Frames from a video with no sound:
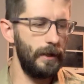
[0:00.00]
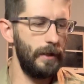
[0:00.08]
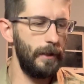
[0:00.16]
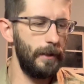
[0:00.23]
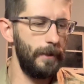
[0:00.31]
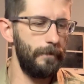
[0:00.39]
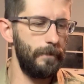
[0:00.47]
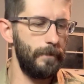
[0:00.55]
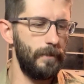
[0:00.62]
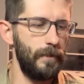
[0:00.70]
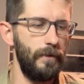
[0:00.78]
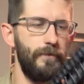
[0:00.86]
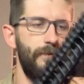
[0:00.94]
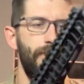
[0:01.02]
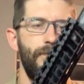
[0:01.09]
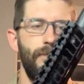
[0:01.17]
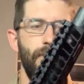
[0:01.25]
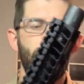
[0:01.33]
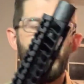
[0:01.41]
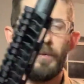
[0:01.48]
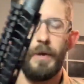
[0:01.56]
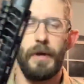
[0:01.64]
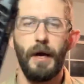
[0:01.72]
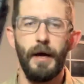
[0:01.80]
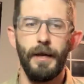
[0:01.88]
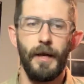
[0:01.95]
the further we
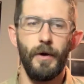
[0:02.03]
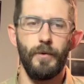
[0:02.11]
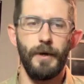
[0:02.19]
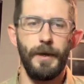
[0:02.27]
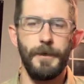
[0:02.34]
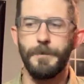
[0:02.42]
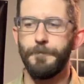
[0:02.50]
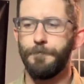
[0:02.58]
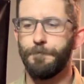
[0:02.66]
got downrange.